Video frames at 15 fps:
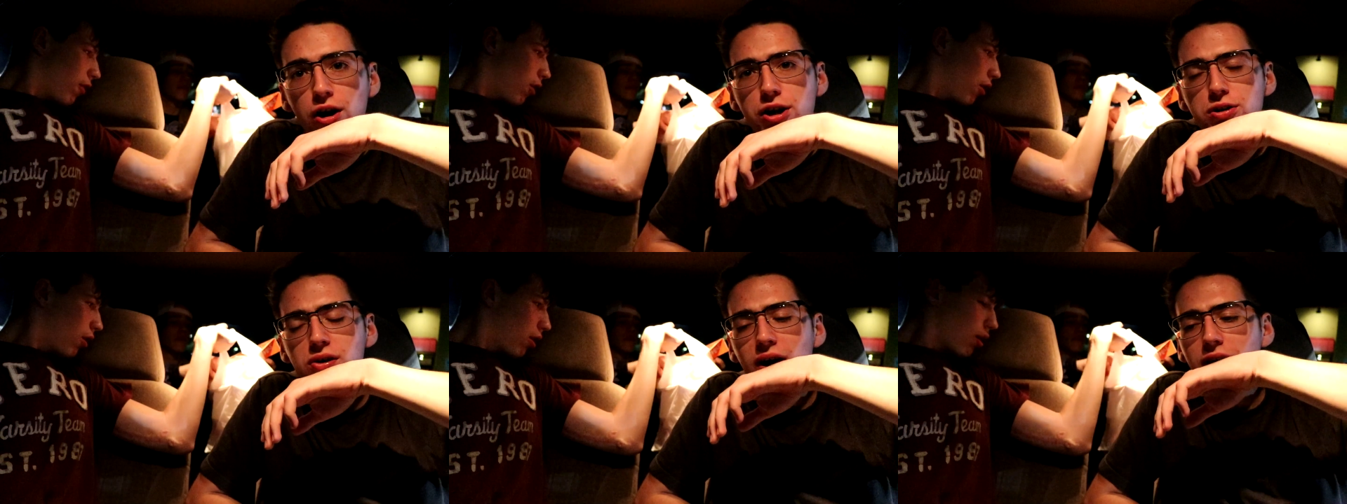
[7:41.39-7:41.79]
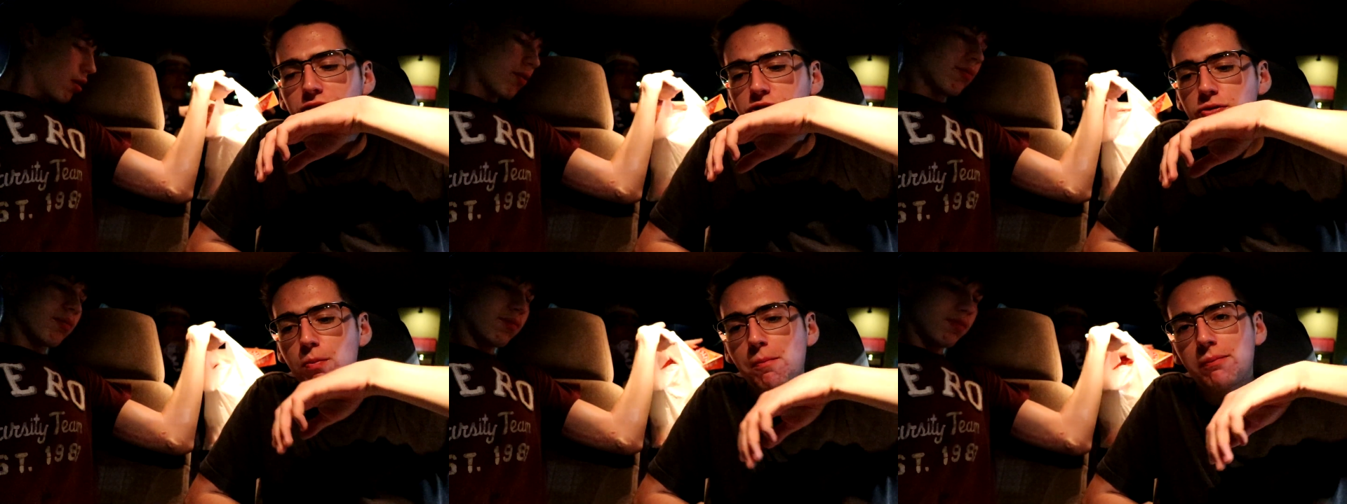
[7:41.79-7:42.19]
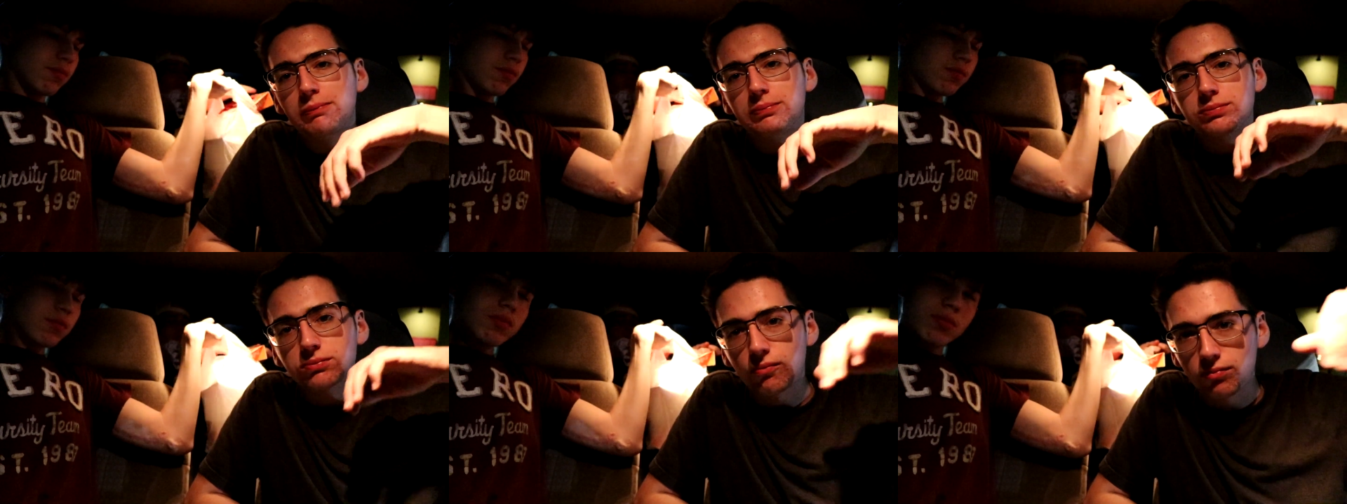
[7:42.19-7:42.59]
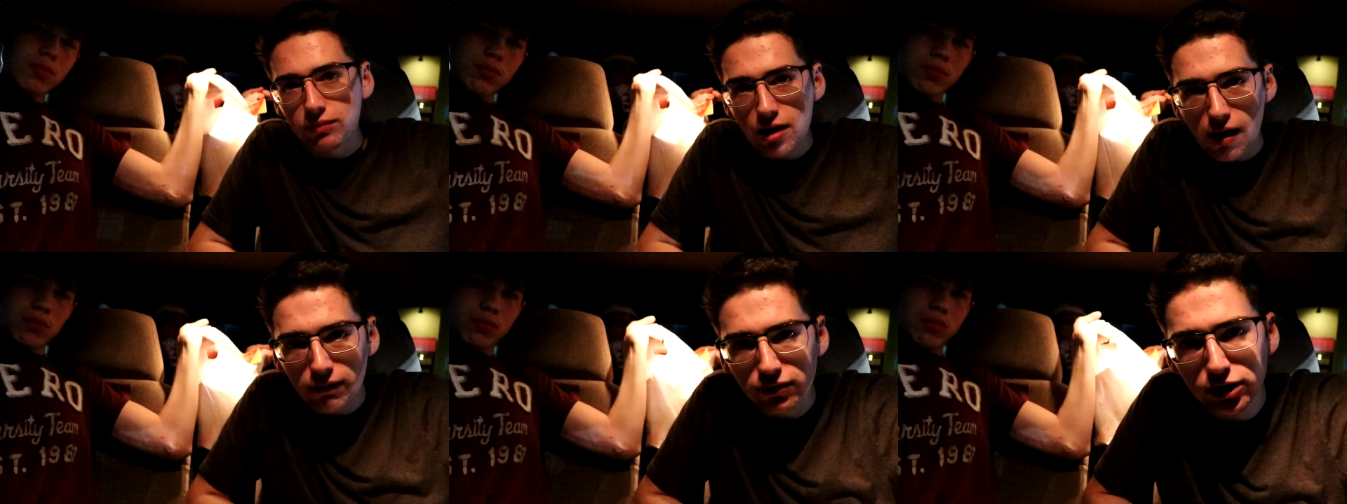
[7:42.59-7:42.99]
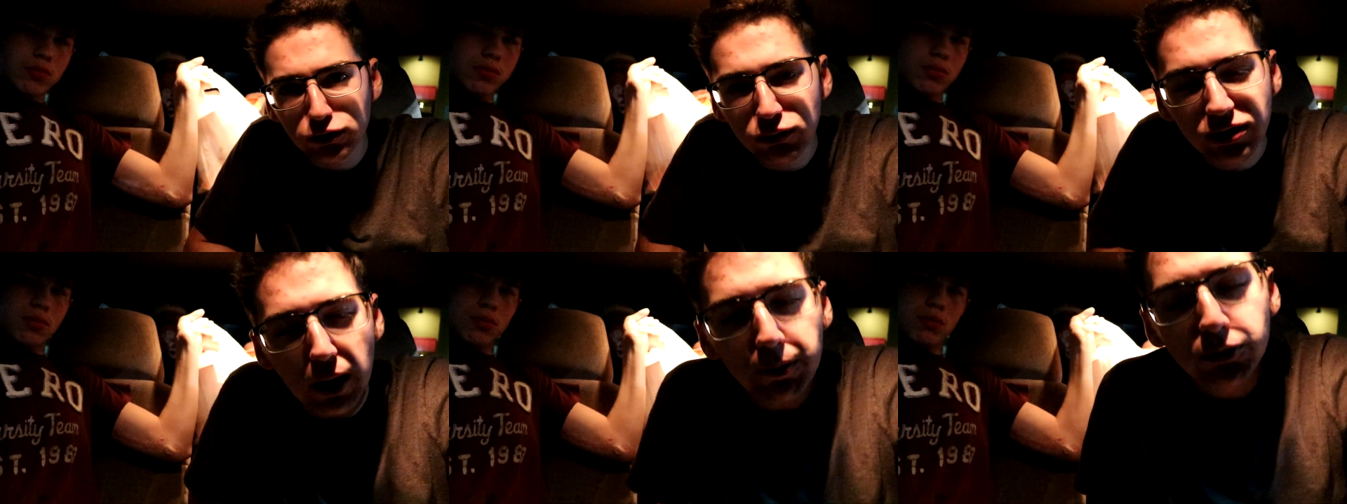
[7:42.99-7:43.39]
Speaker 1: All right, you guys. This
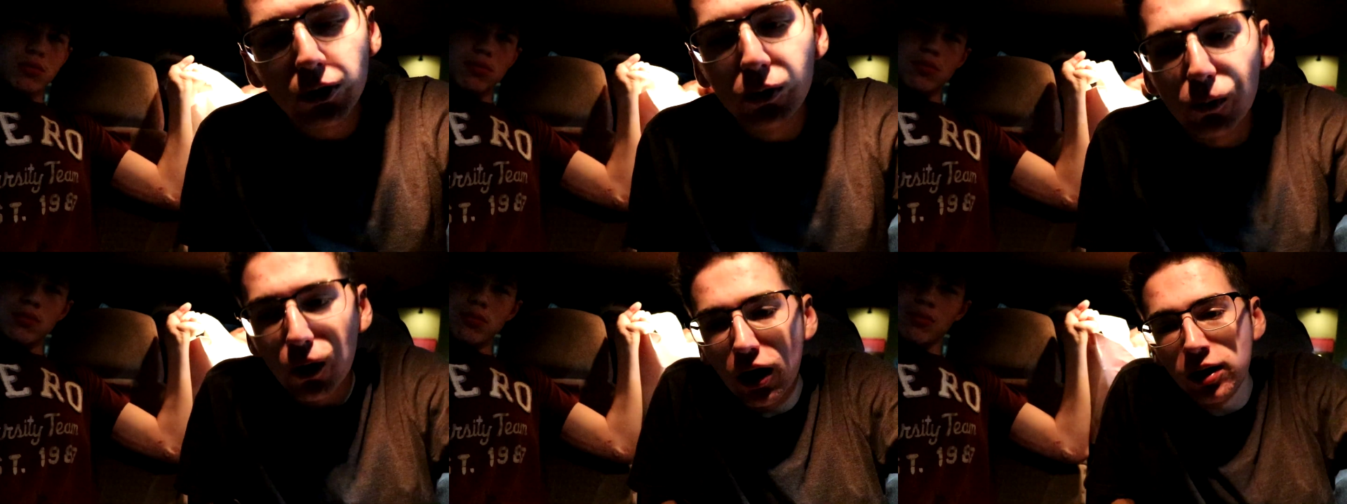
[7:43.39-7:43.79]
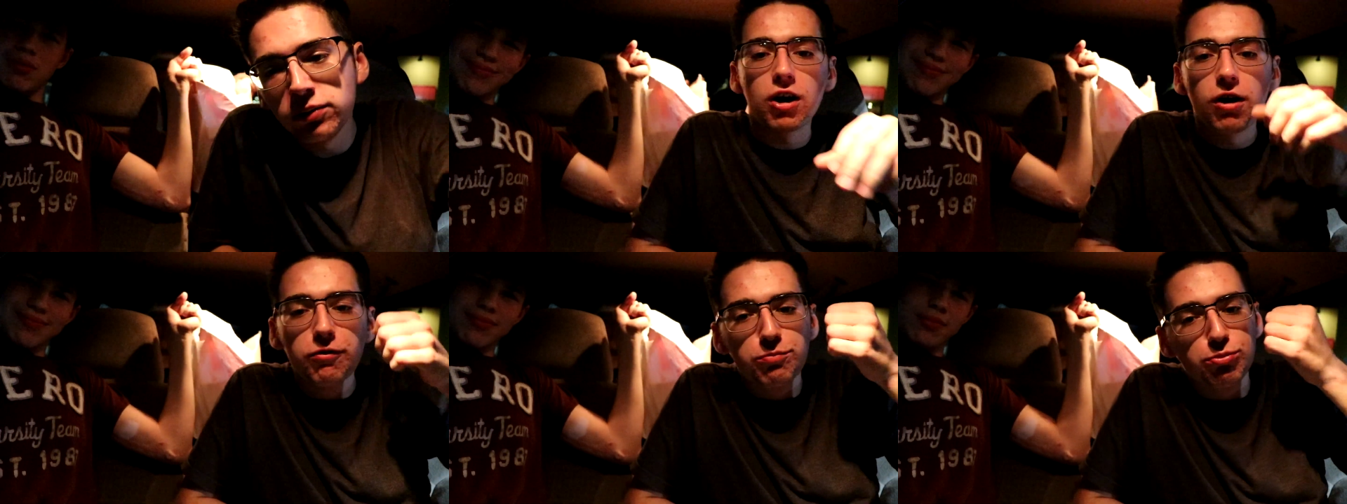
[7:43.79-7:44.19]
was episode 1 of